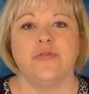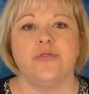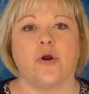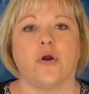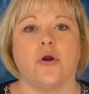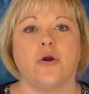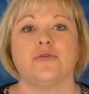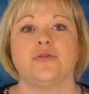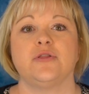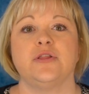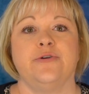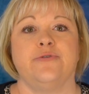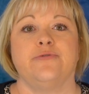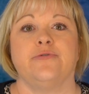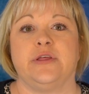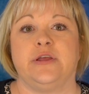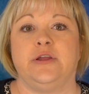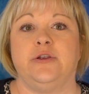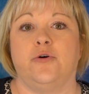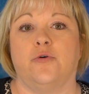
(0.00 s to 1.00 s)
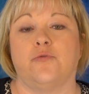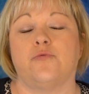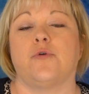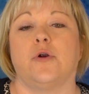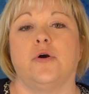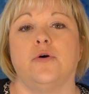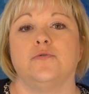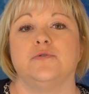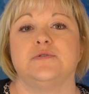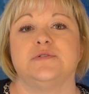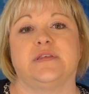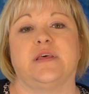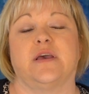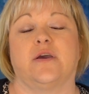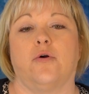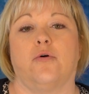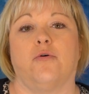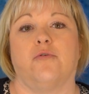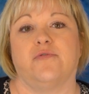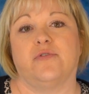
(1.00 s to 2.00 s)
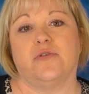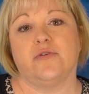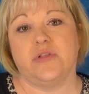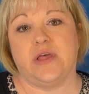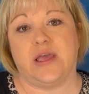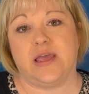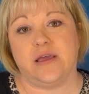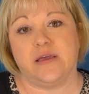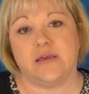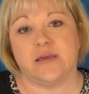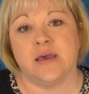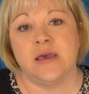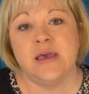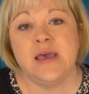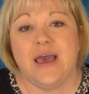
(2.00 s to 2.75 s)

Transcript: There are literally no roads that go over the lake,